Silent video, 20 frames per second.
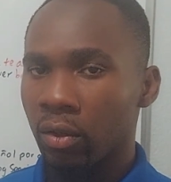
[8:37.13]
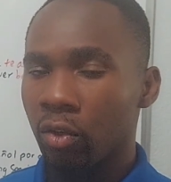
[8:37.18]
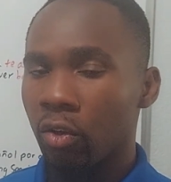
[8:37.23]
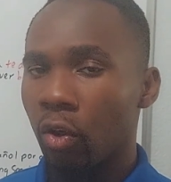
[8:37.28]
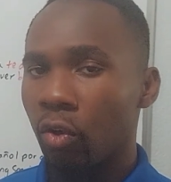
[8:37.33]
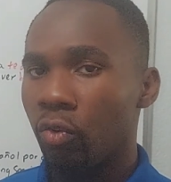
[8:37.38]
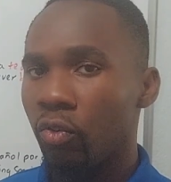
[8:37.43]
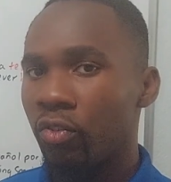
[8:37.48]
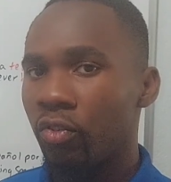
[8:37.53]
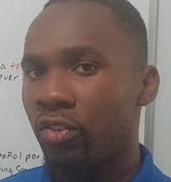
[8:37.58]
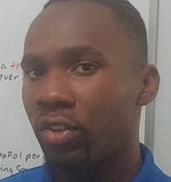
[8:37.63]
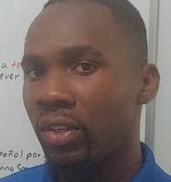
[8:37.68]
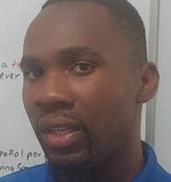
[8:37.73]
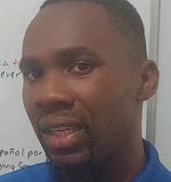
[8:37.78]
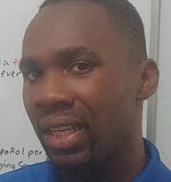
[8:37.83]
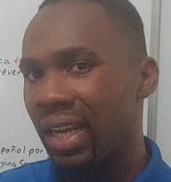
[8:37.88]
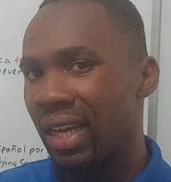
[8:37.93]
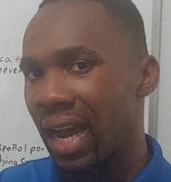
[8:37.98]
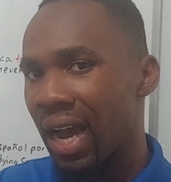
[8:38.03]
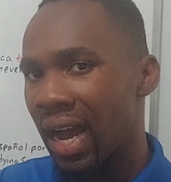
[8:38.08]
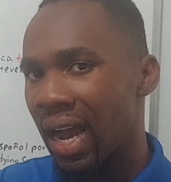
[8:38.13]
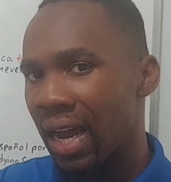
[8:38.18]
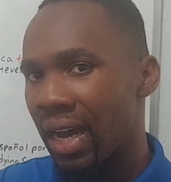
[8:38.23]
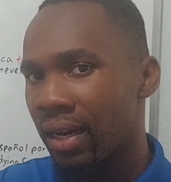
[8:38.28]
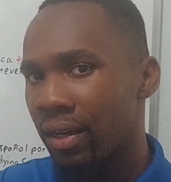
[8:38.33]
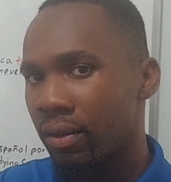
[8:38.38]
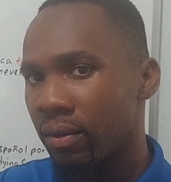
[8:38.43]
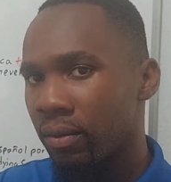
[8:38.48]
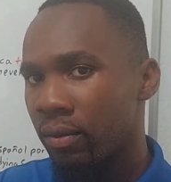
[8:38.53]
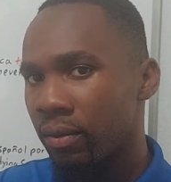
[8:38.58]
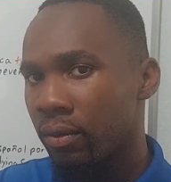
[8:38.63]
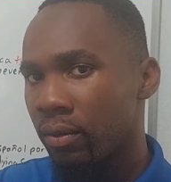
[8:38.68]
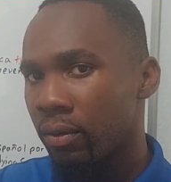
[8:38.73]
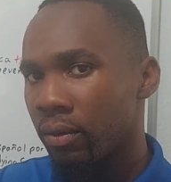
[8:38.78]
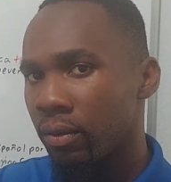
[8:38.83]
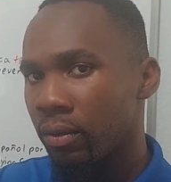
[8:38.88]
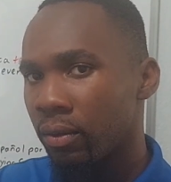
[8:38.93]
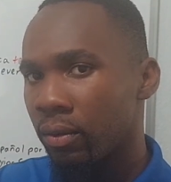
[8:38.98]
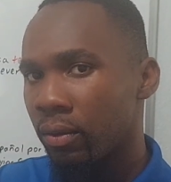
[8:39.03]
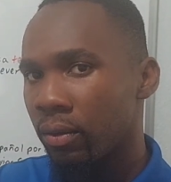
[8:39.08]
Now you see the a
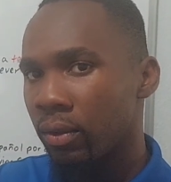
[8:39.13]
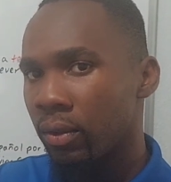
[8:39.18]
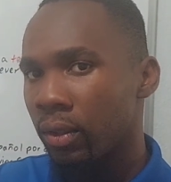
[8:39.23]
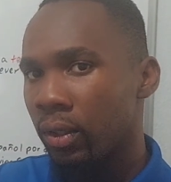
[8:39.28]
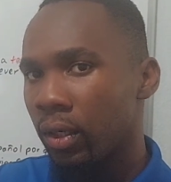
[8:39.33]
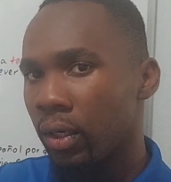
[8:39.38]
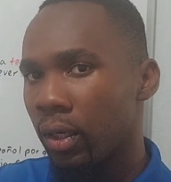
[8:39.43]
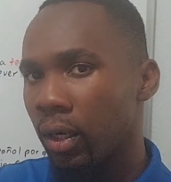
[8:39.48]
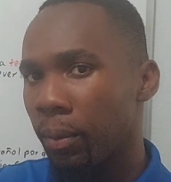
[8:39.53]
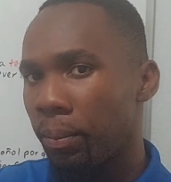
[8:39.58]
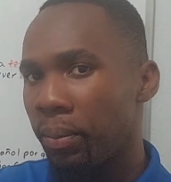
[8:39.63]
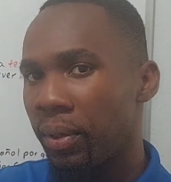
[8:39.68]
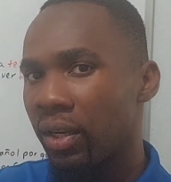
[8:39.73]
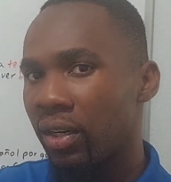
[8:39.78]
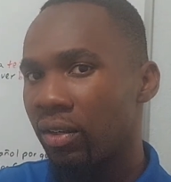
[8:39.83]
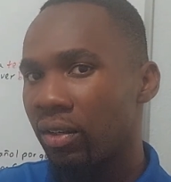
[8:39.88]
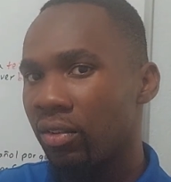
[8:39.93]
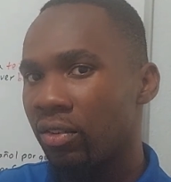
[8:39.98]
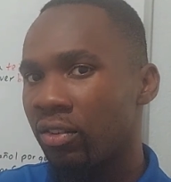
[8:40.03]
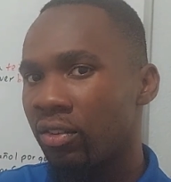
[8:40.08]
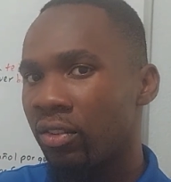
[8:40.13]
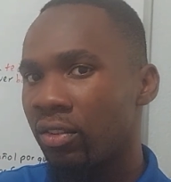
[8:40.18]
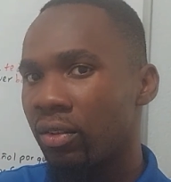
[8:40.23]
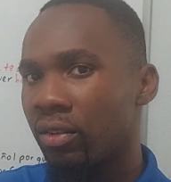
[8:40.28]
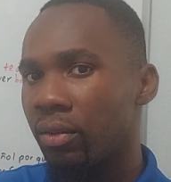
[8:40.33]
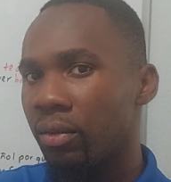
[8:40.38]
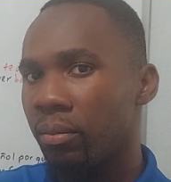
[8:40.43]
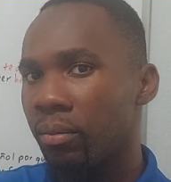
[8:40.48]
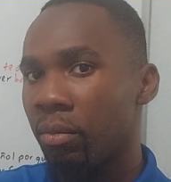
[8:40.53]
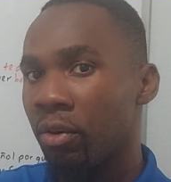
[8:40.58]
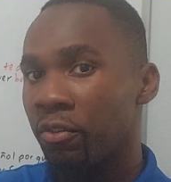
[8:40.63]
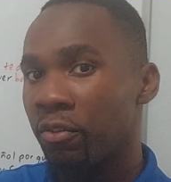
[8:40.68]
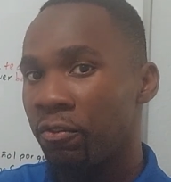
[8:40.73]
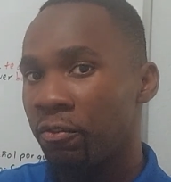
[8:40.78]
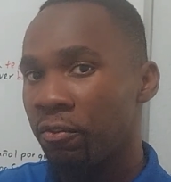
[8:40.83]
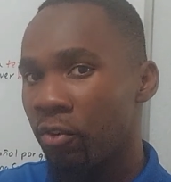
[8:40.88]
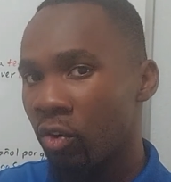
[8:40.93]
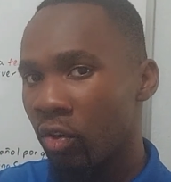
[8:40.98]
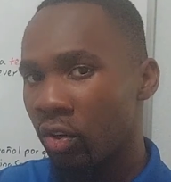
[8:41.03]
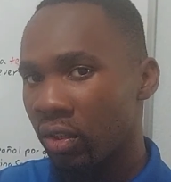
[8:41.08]
appears
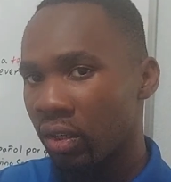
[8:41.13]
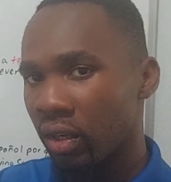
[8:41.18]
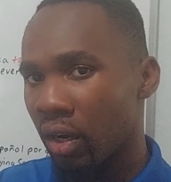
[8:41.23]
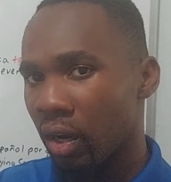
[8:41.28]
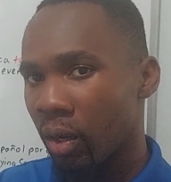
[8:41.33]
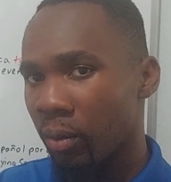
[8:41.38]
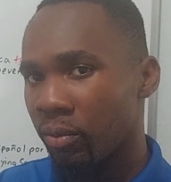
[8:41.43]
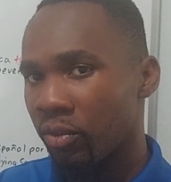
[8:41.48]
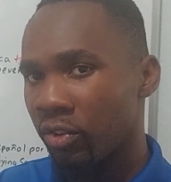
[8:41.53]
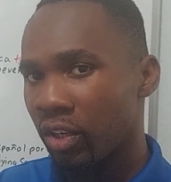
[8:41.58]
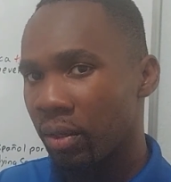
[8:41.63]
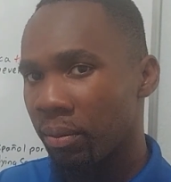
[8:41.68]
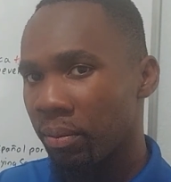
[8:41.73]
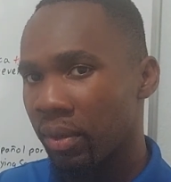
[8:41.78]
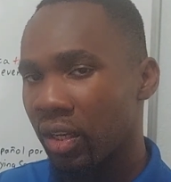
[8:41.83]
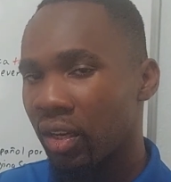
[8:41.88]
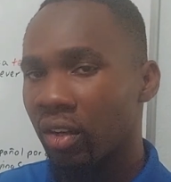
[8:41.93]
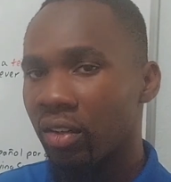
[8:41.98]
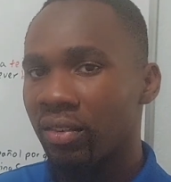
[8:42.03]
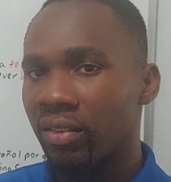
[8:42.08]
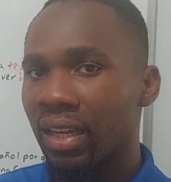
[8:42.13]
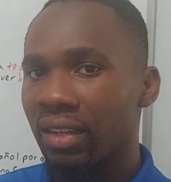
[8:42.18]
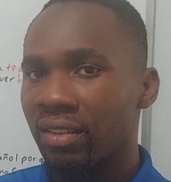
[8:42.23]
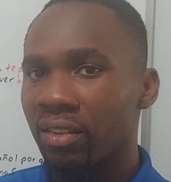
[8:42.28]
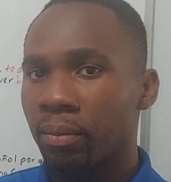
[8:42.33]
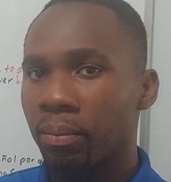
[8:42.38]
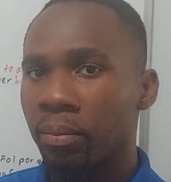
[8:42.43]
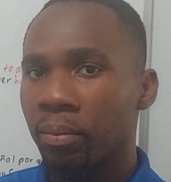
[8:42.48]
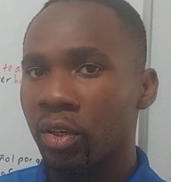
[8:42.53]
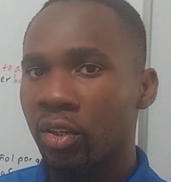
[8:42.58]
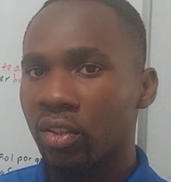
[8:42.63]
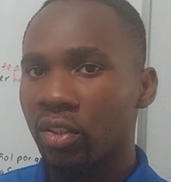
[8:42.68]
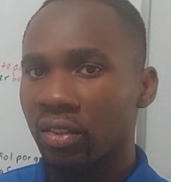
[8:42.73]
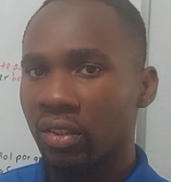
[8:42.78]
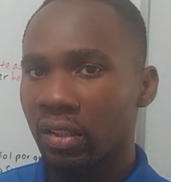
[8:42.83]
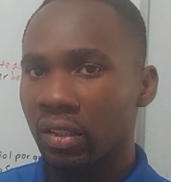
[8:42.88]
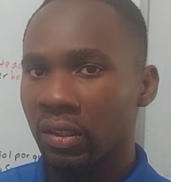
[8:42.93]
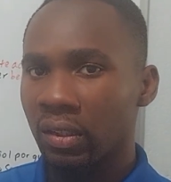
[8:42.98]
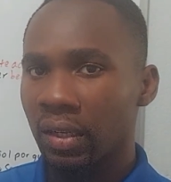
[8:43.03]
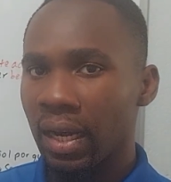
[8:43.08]
before the object because that's the
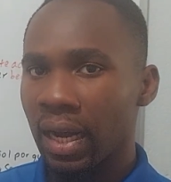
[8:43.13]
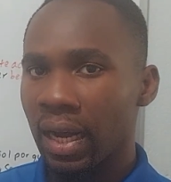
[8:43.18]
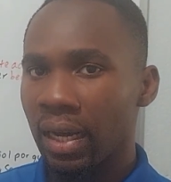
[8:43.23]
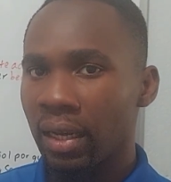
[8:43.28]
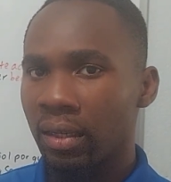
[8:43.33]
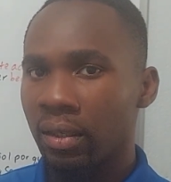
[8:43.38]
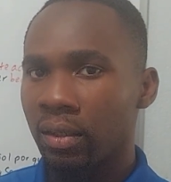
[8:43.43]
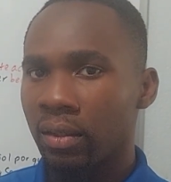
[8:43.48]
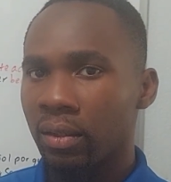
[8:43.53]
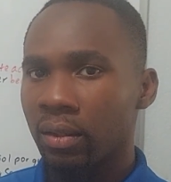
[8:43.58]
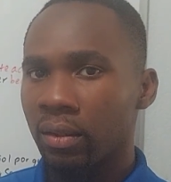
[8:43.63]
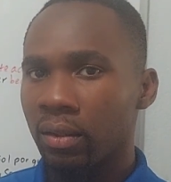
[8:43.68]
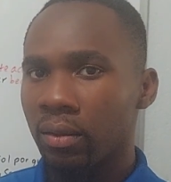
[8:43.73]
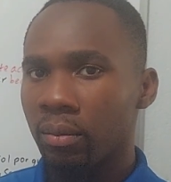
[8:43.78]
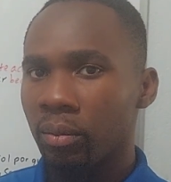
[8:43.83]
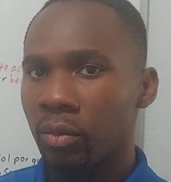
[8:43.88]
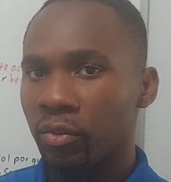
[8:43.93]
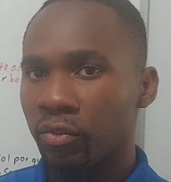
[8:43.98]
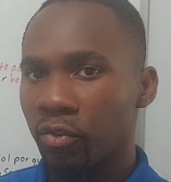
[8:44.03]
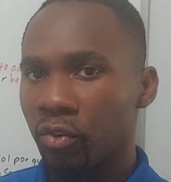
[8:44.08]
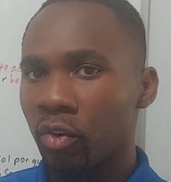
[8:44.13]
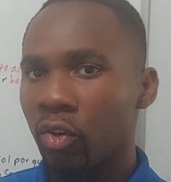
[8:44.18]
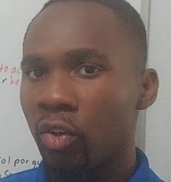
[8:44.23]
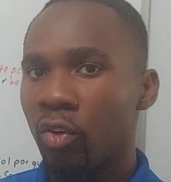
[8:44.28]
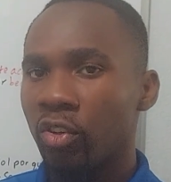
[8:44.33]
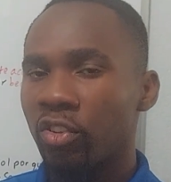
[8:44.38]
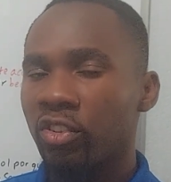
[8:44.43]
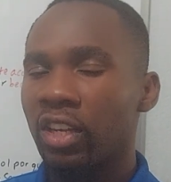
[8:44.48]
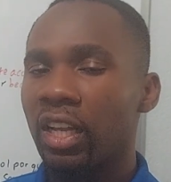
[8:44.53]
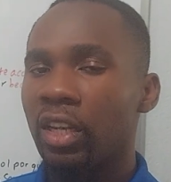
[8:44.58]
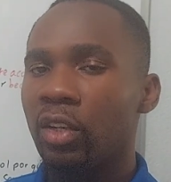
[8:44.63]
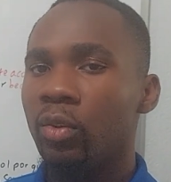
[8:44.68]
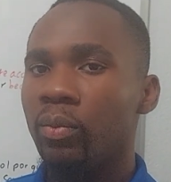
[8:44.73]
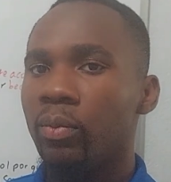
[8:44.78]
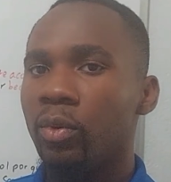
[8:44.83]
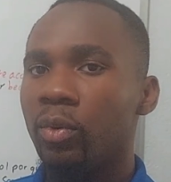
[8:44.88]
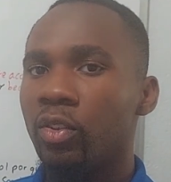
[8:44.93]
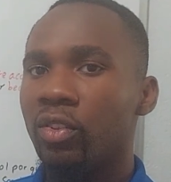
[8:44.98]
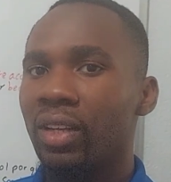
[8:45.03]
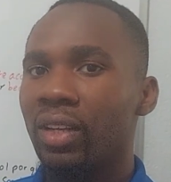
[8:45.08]
personal a, before los
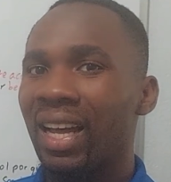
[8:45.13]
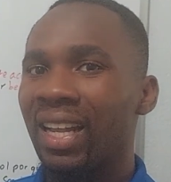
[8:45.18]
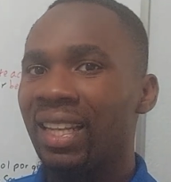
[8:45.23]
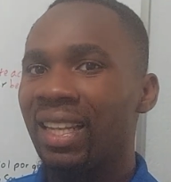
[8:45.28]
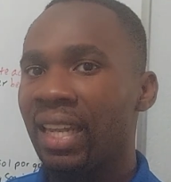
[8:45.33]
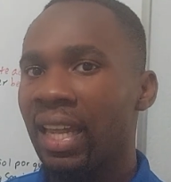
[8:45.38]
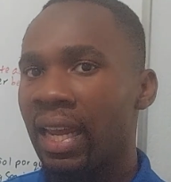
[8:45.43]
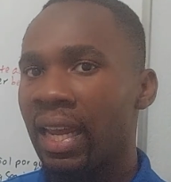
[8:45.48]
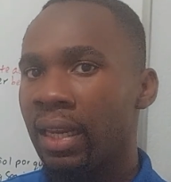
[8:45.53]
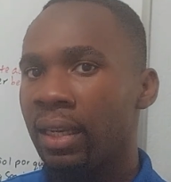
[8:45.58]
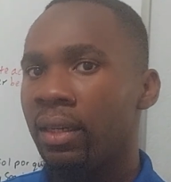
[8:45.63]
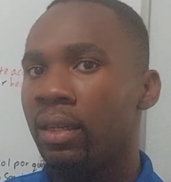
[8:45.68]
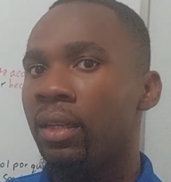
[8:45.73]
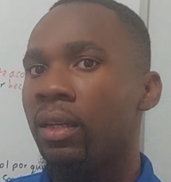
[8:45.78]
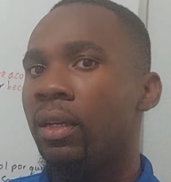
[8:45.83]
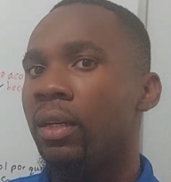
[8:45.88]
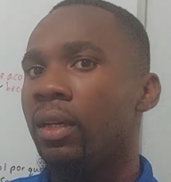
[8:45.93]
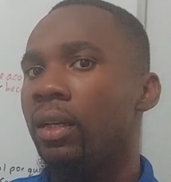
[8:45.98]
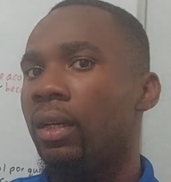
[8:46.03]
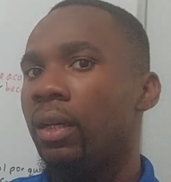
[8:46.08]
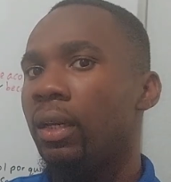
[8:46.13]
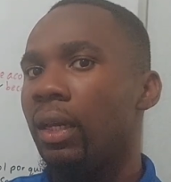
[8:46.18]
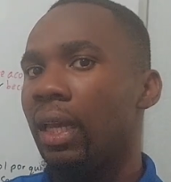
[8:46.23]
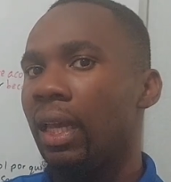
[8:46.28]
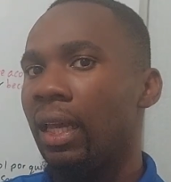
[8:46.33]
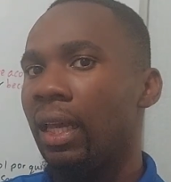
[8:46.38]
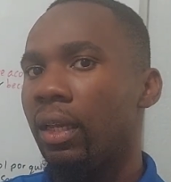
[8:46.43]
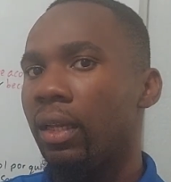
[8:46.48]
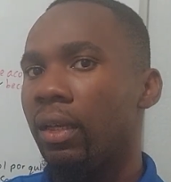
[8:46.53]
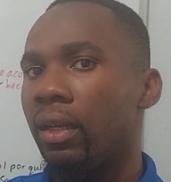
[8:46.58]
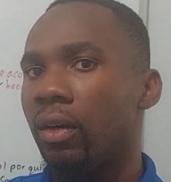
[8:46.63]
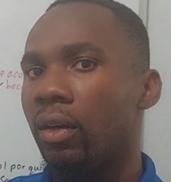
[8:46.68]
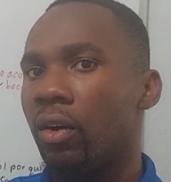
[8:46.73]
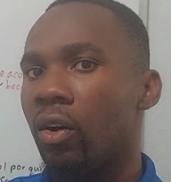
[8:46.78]
alumnos, and then the